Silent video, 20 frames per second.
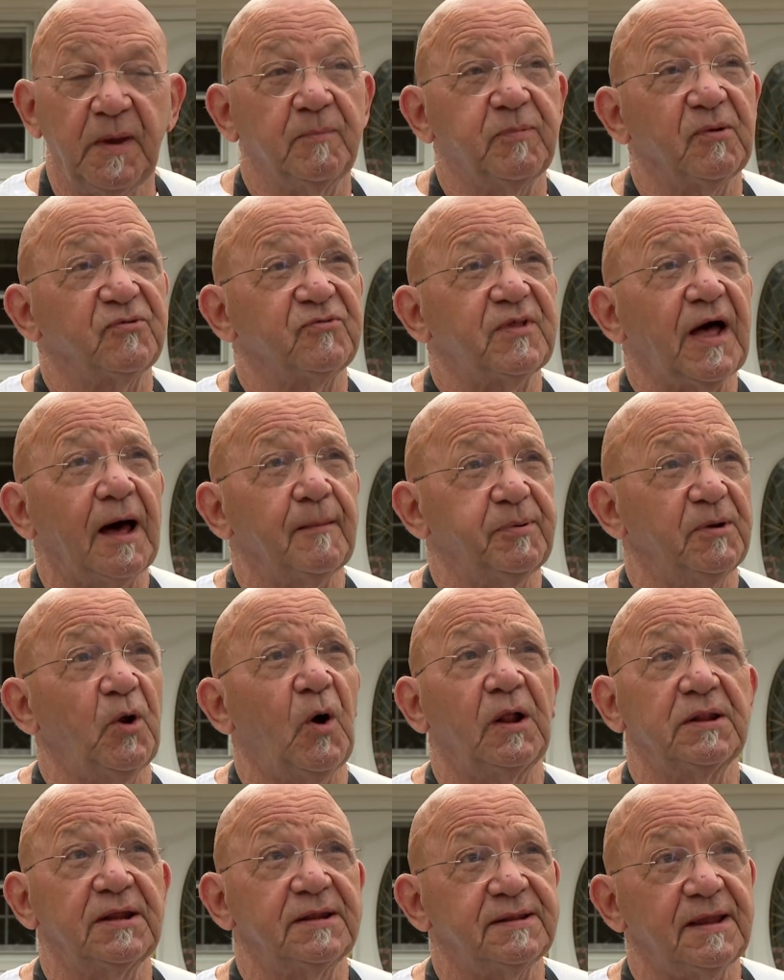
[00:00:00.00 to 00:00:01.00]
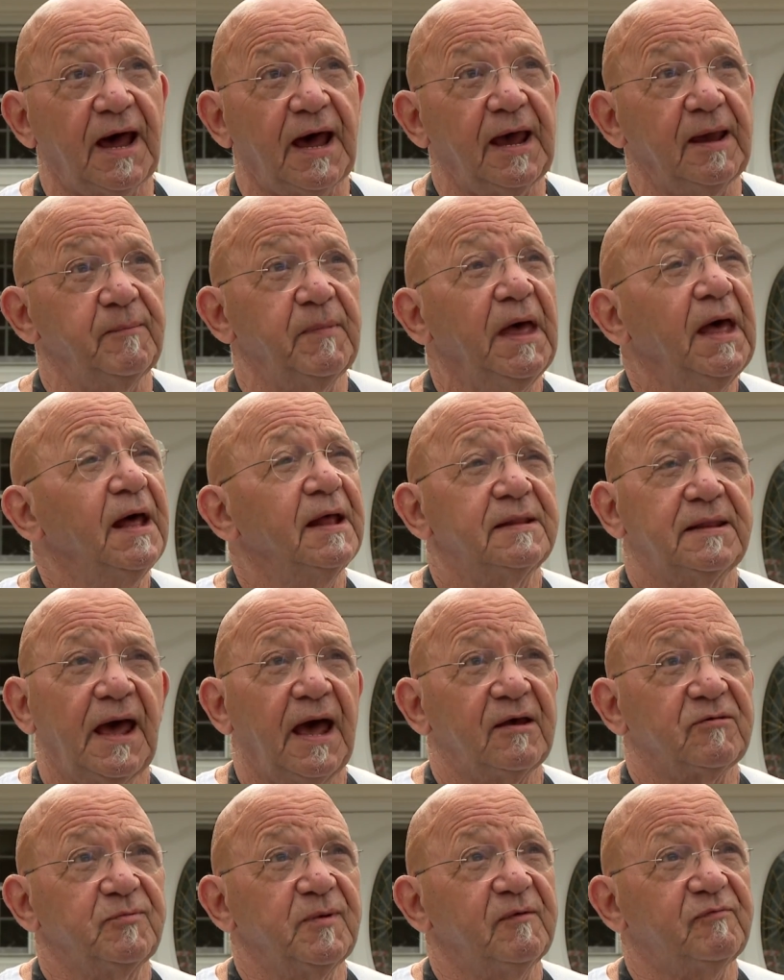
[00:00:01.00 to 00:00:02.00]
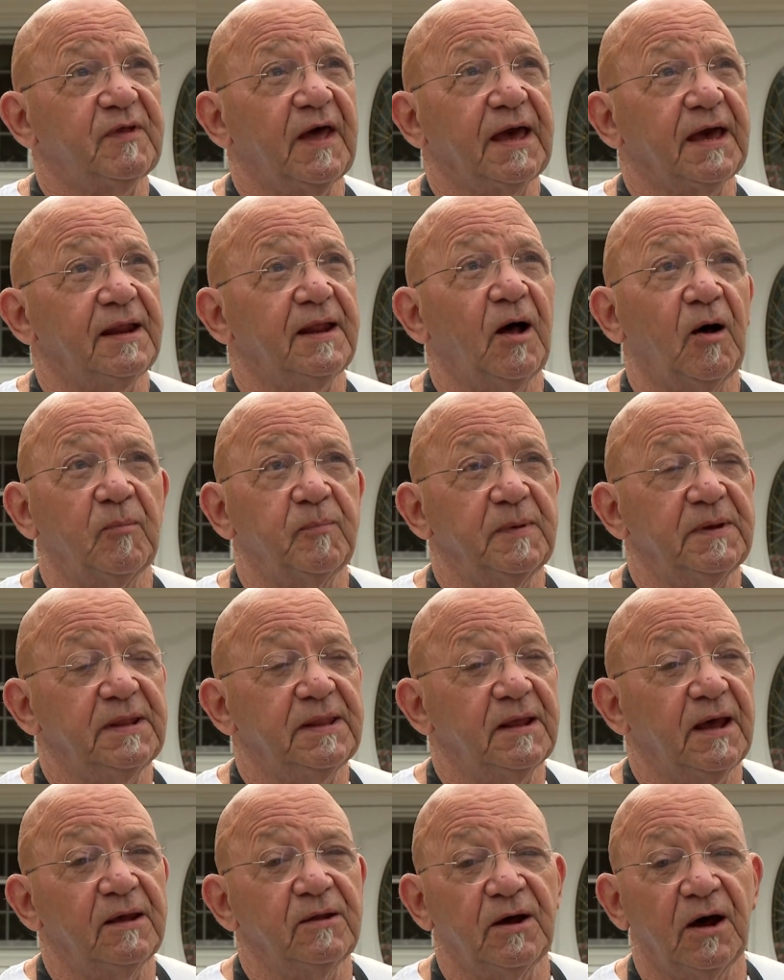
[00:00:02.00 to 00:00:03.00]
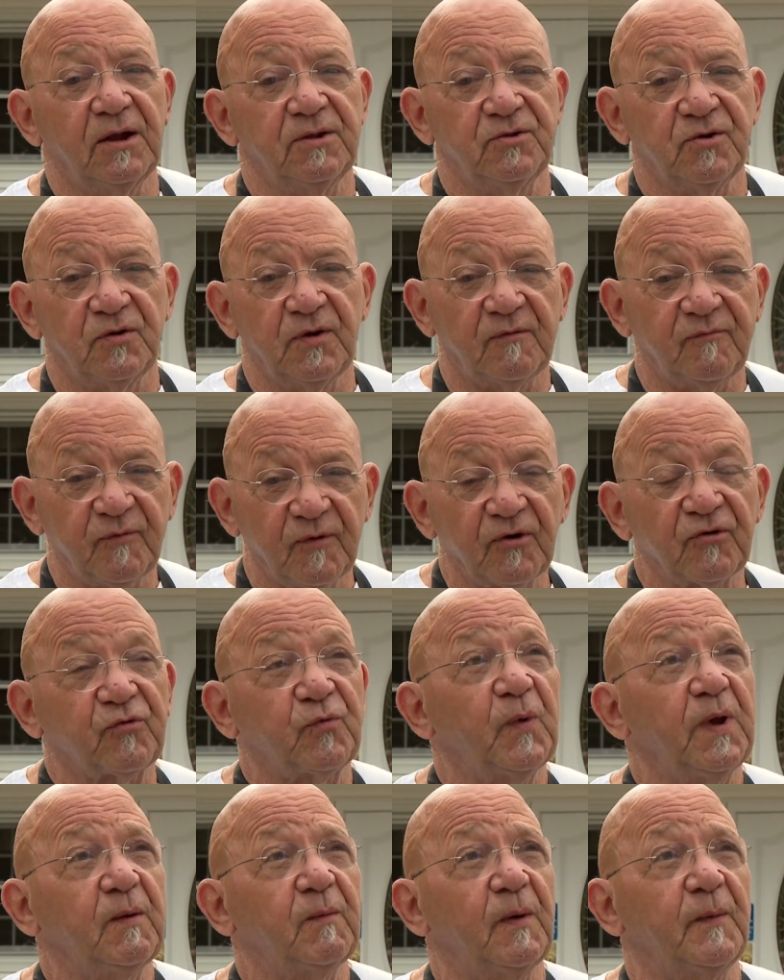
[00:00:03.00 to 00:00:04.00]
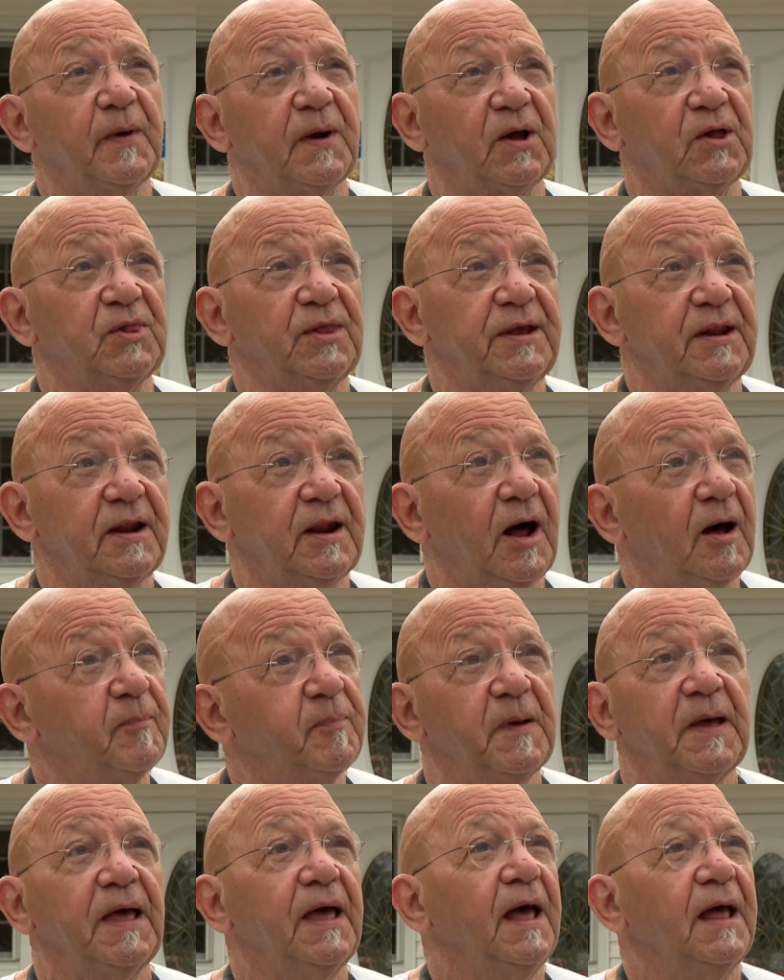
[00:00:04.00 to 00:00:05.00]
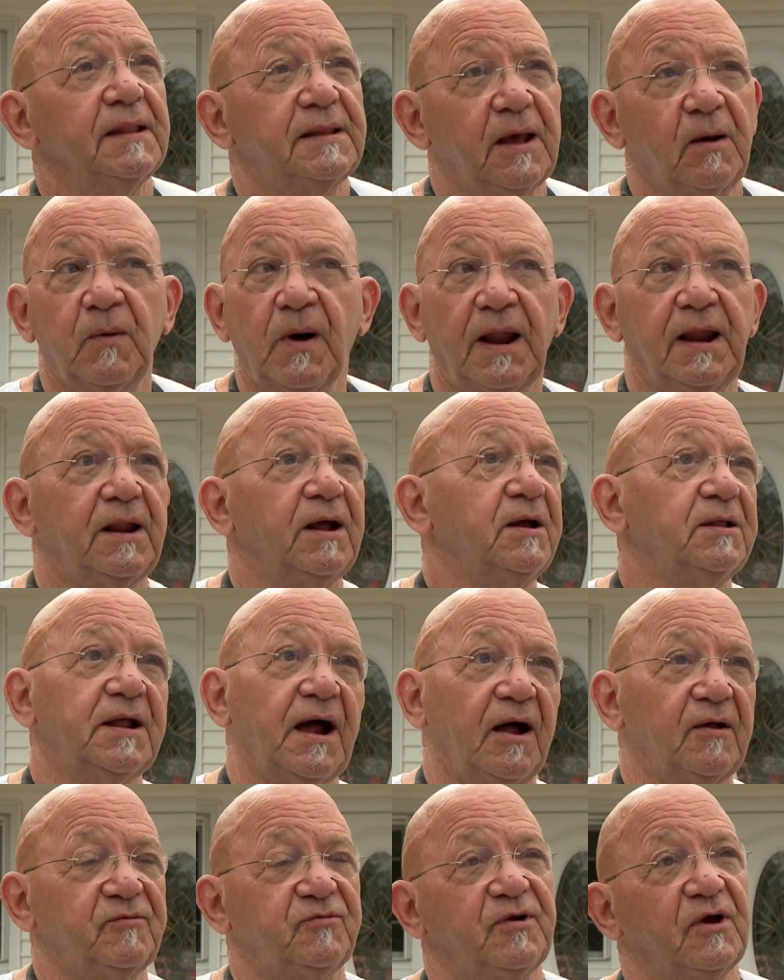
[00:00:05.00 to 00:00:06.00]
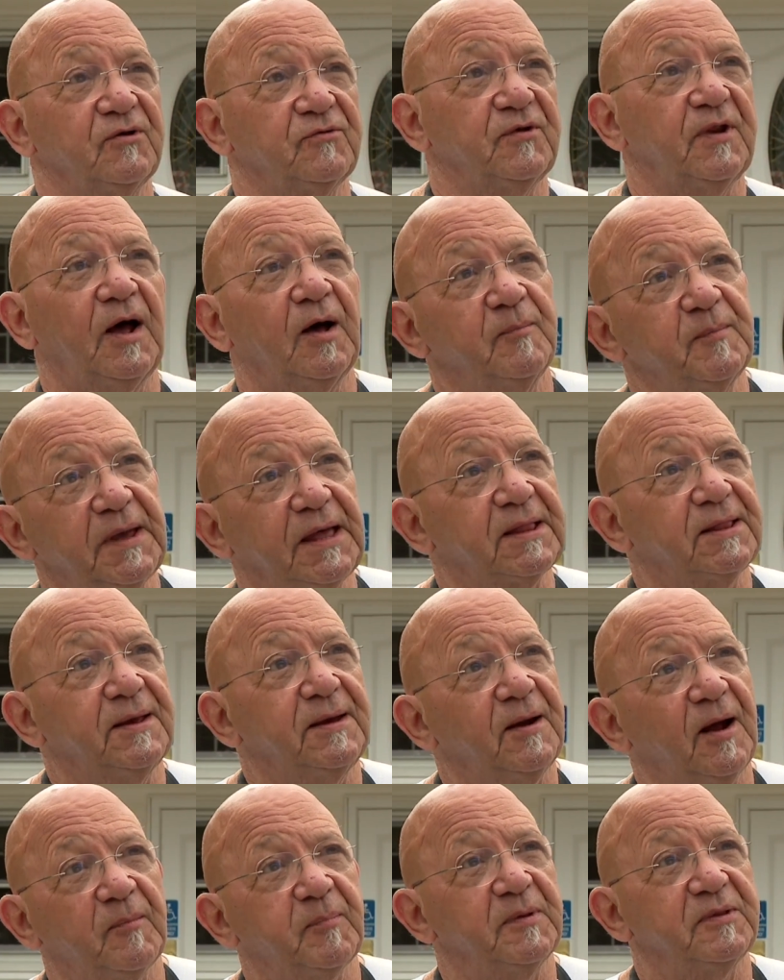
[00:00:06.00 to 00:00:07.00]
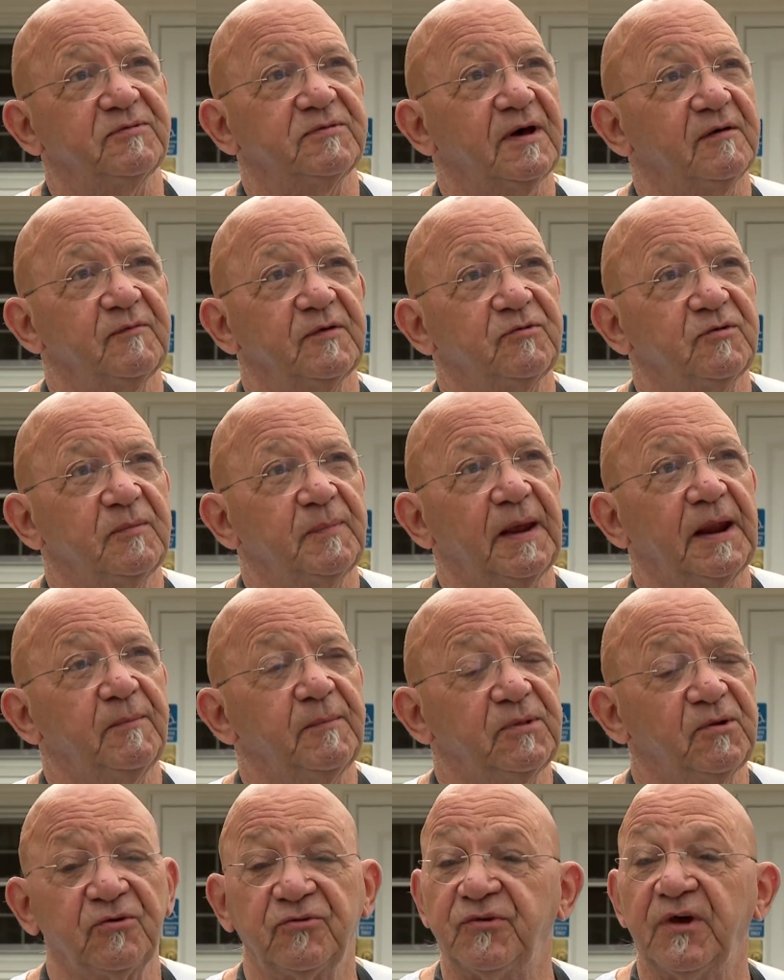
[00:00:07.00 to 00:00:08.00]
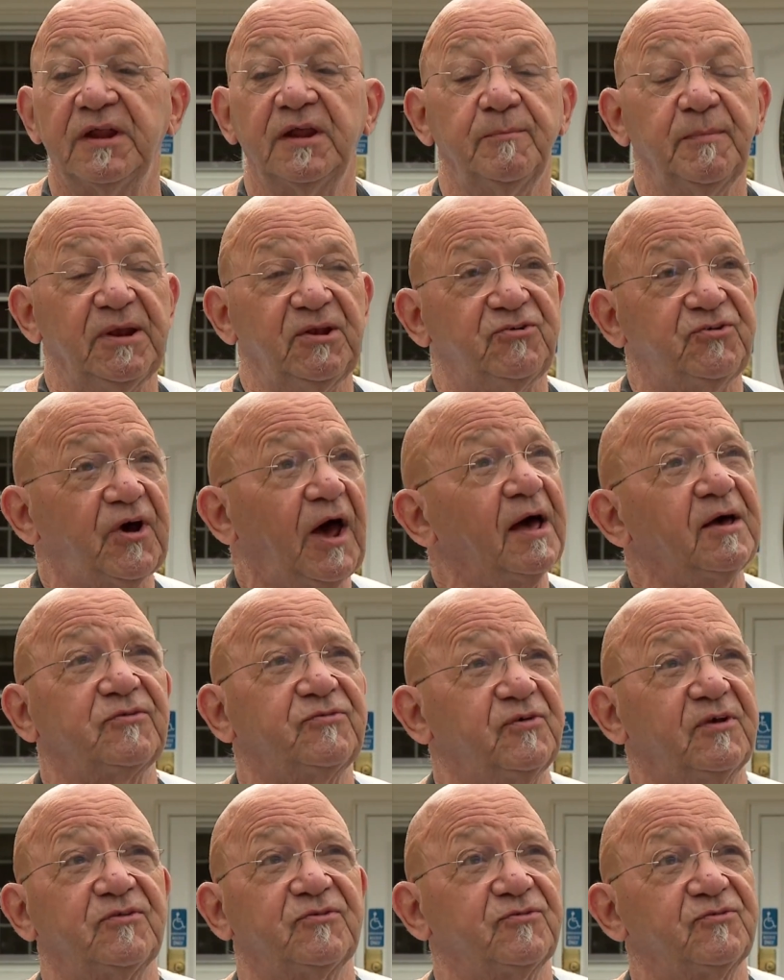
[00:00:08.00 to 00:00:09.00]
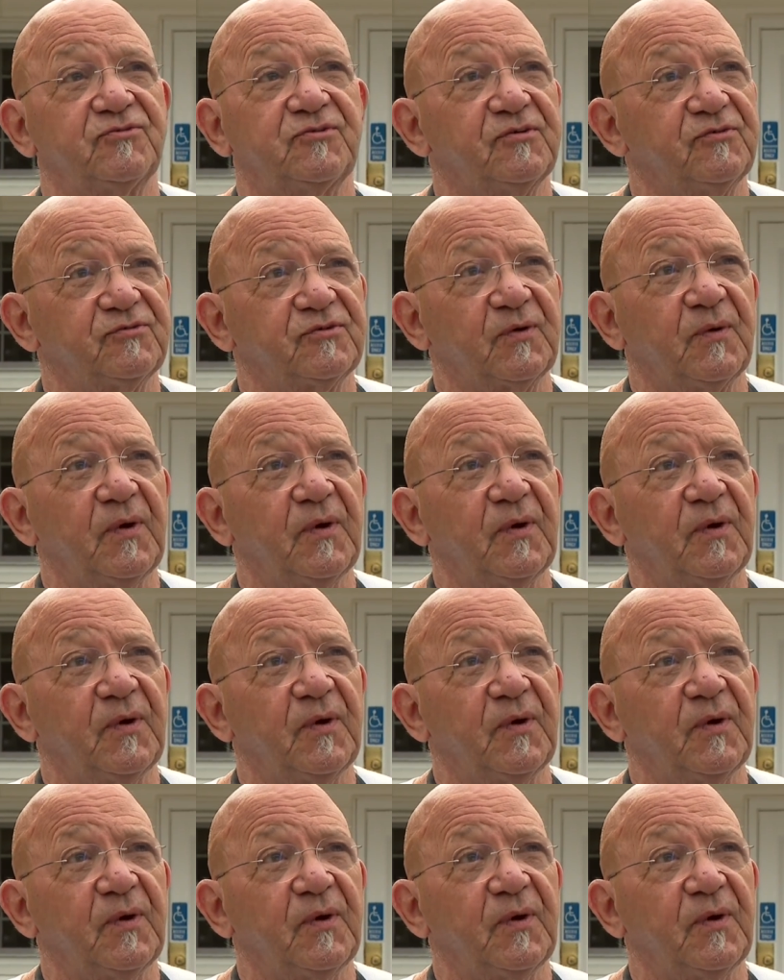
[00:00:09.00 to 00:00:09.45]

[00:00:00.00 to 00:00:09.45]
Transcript: people stopping all the time to ask me if they could help me. During the first week when we were cleaning up, they wanted to go downstairs and help me clean up and stuff. They're sending me checks. It's just